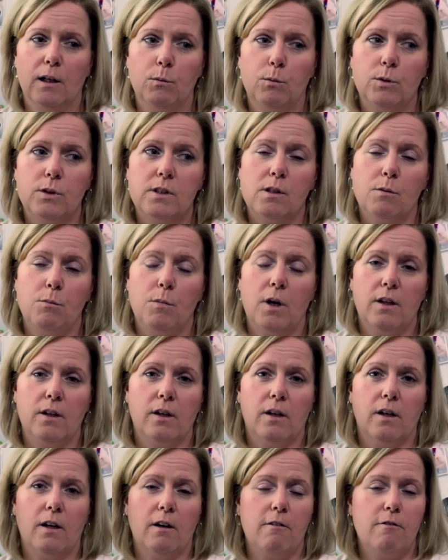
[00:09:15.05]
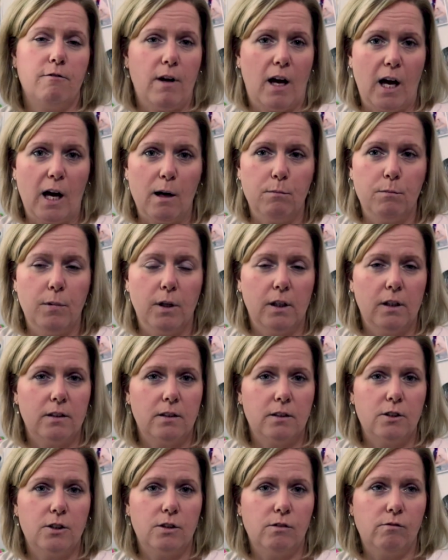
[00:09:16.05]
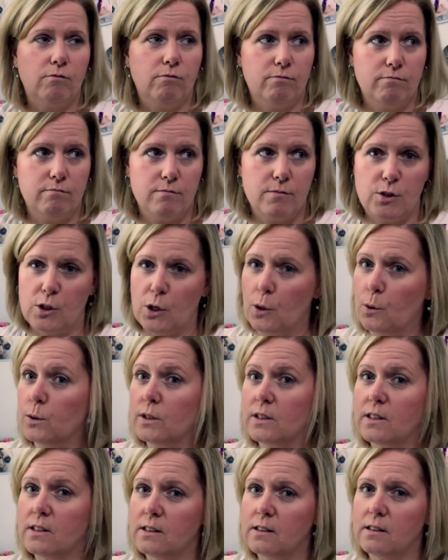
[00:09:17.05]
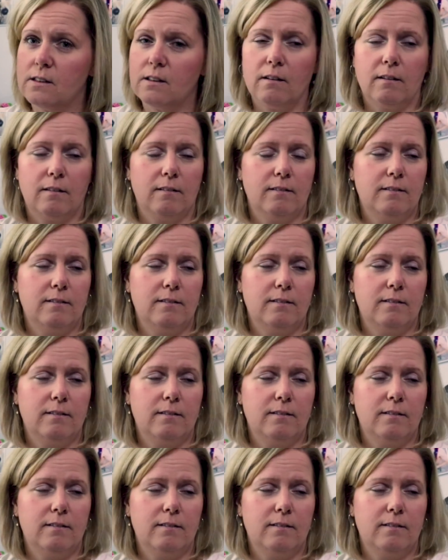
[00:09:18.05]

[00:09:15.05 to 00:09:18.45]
with some other fab sewers,